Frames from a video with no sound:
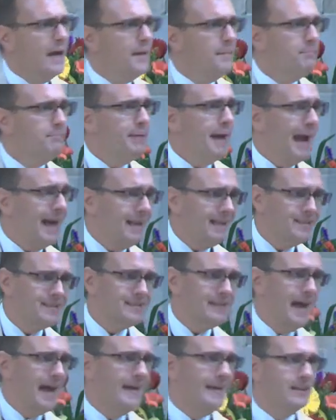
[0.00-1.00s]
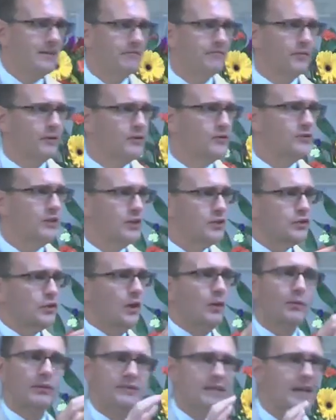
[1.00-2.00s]
Palestine in the first century
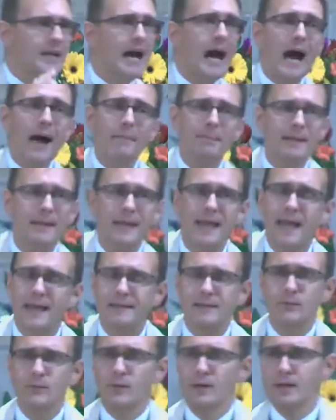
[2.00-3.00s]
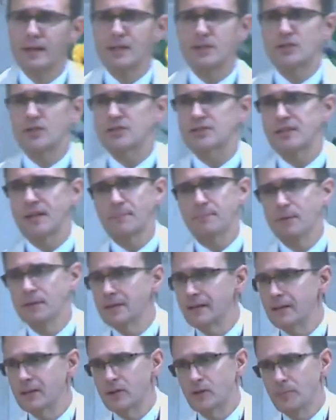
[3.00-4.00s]
was a complicated religious and
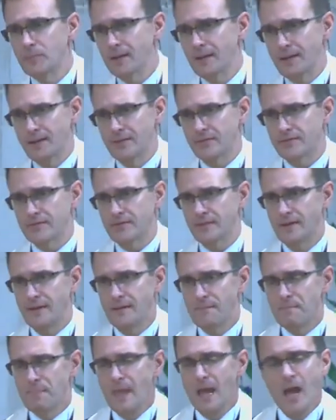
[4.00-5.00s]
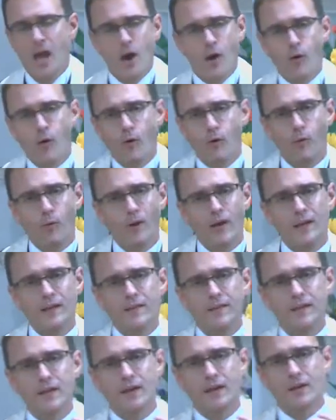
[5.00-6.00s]
political place. When
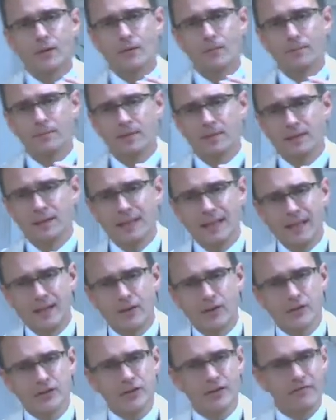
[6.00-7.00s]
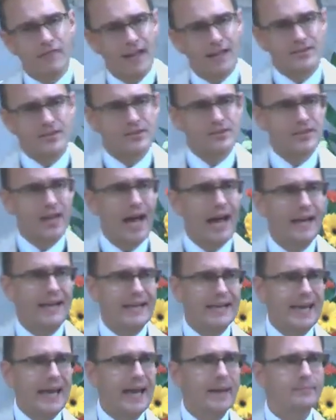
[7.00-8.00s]
the leaders of that society
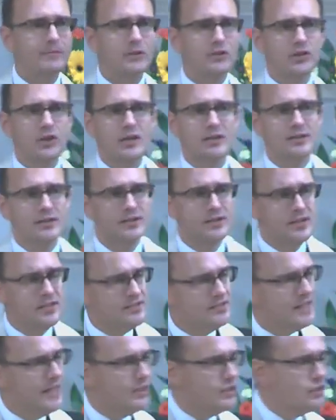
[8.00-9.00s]
came to Jesus and said,